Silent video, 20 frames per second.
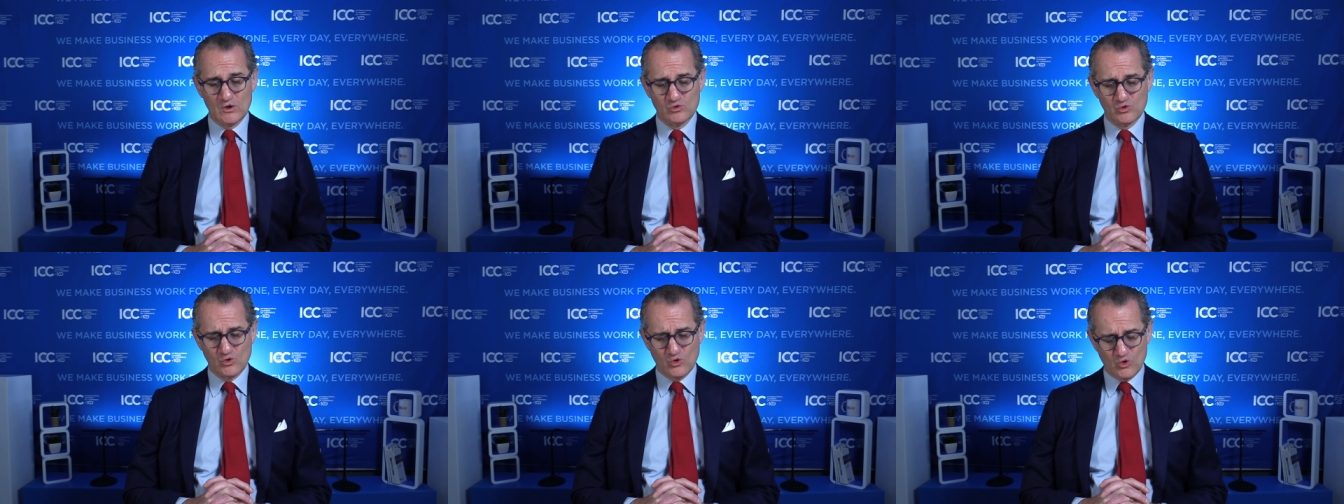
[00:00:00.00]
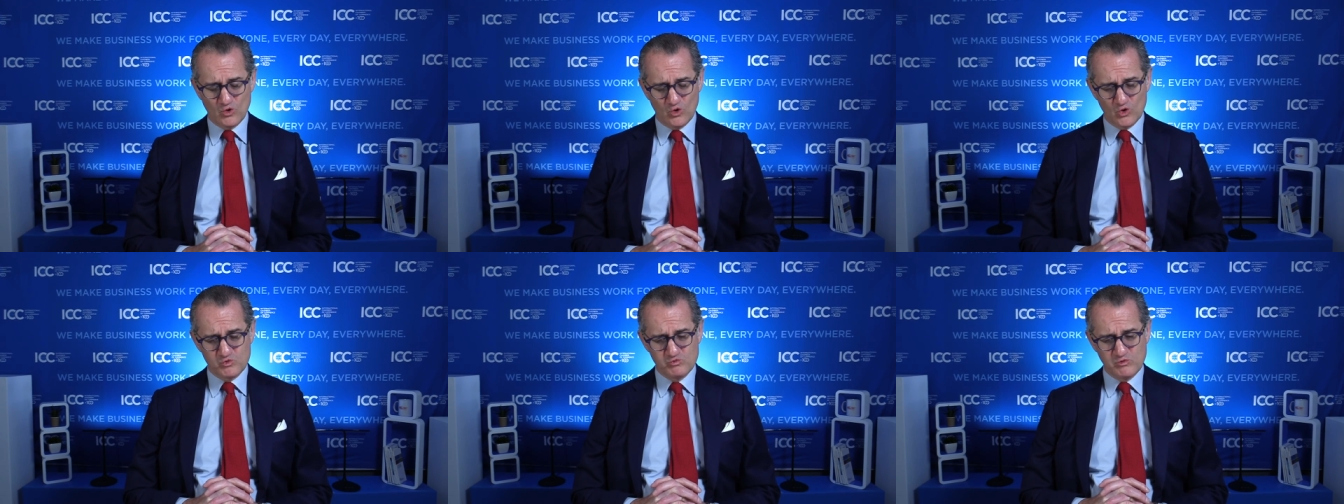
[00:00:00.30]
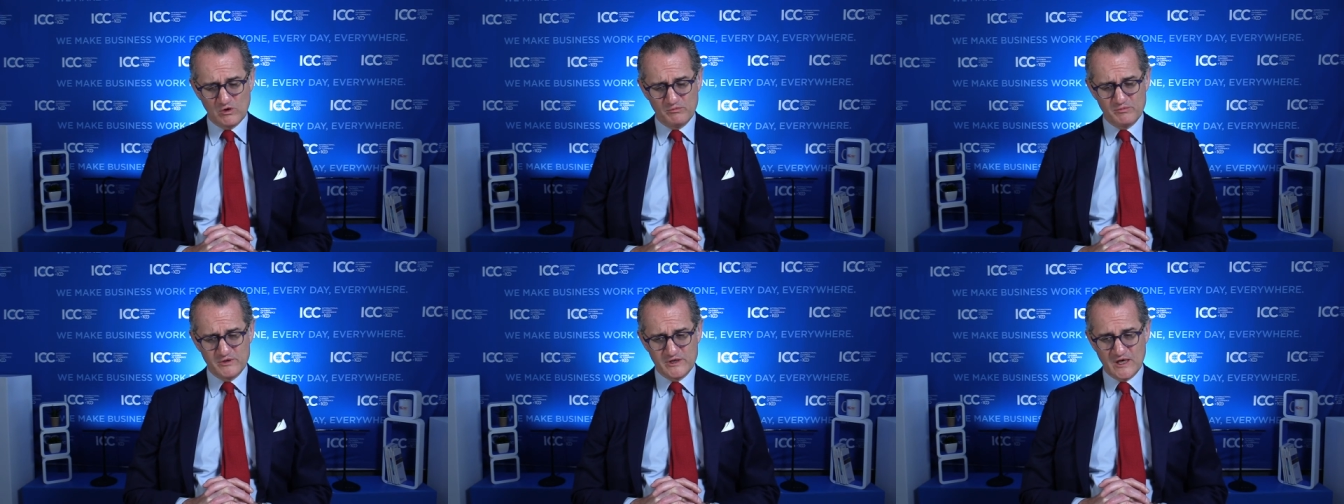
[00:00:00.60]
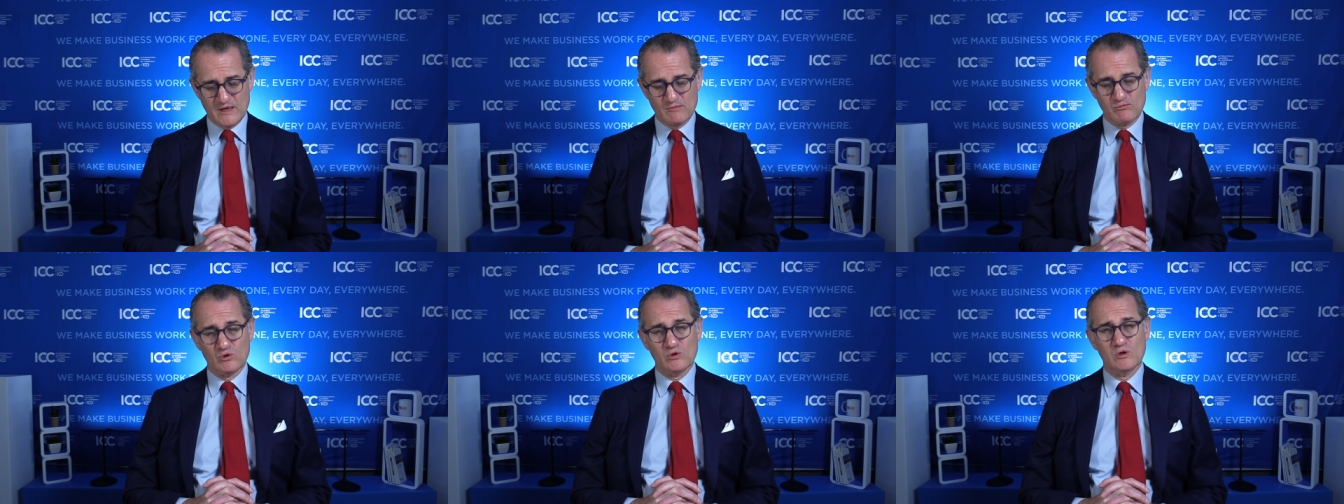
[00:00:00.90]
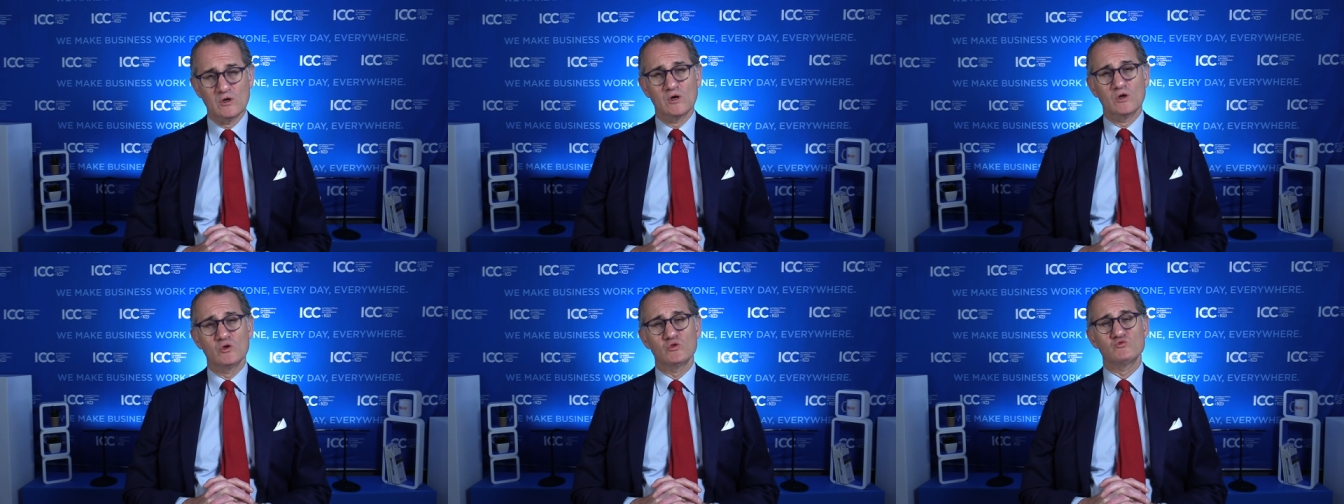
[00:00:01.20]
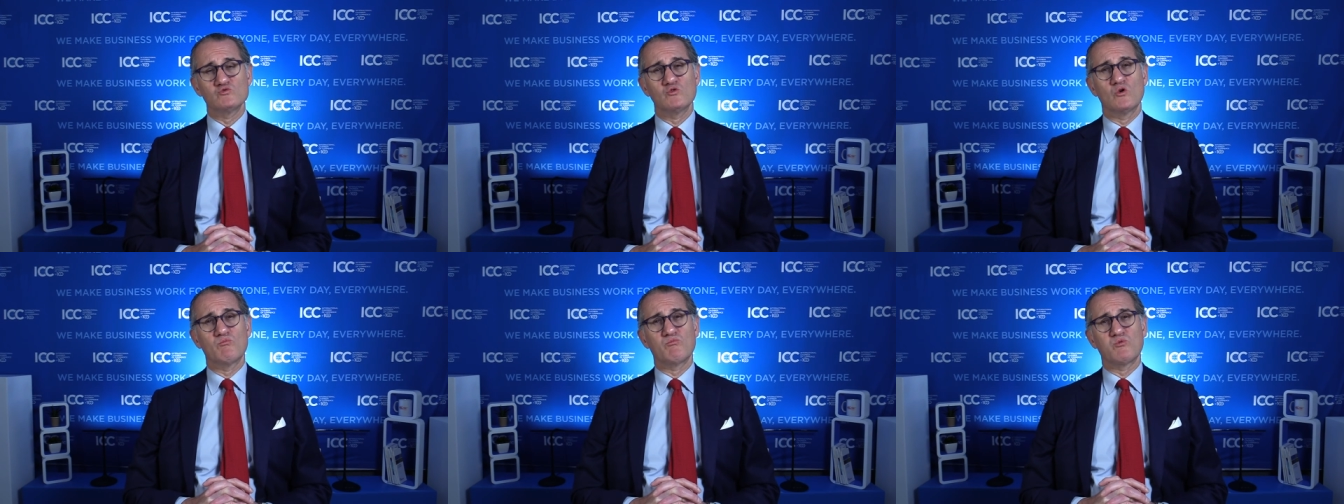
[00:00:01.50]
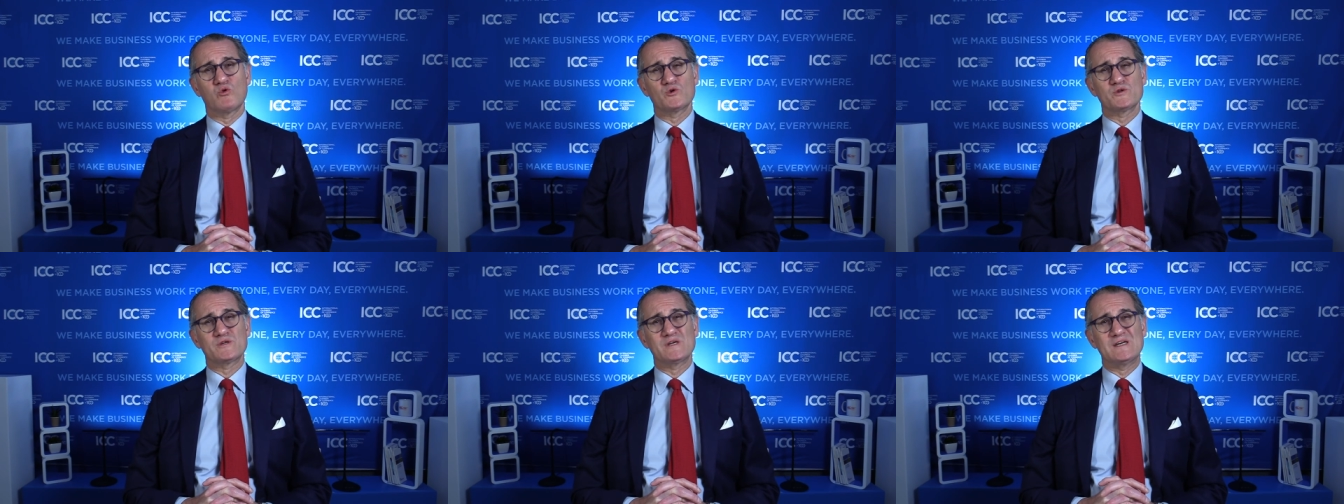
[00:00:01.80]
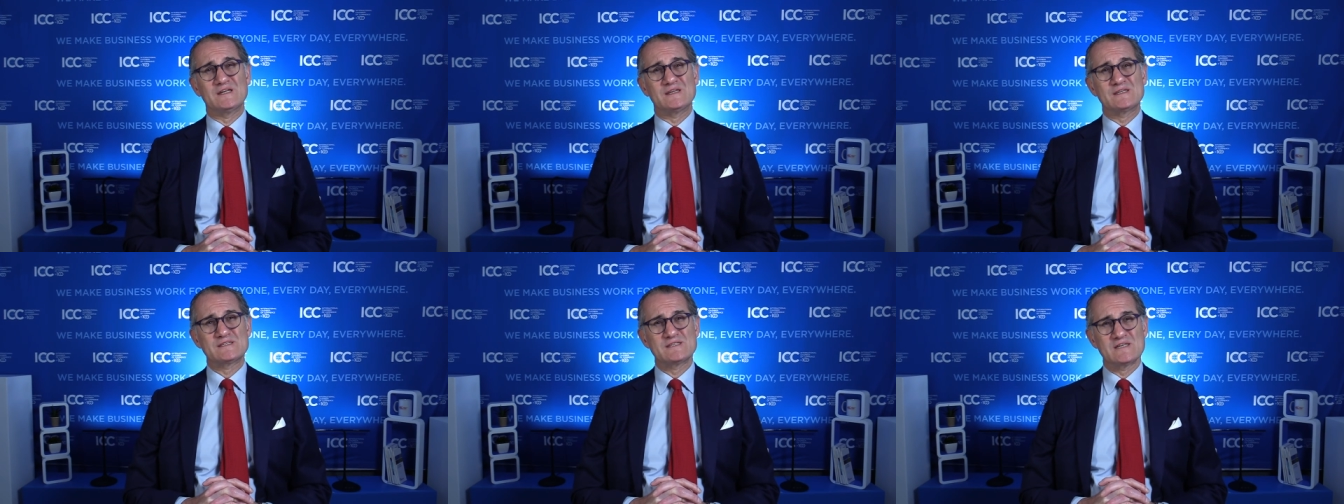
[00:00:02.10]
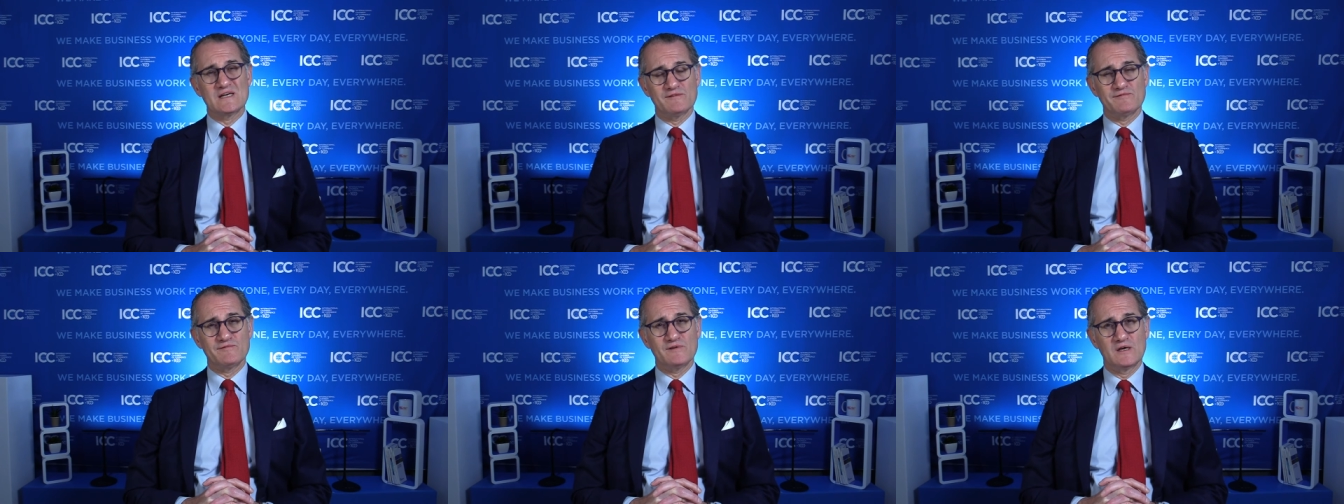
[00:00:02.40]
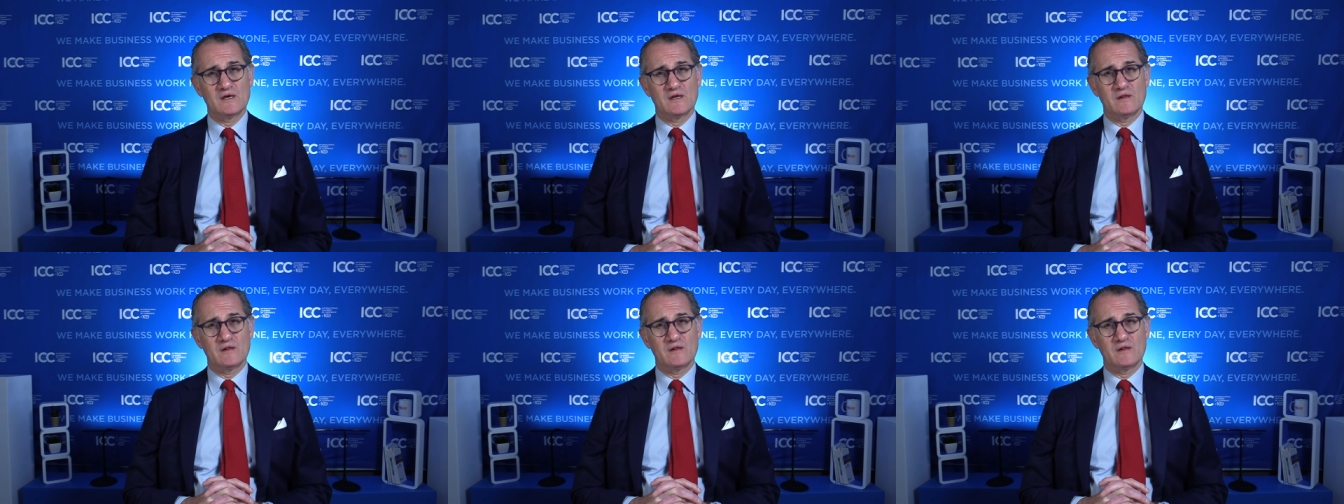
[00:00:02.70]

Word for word: the court will be able to appoint itself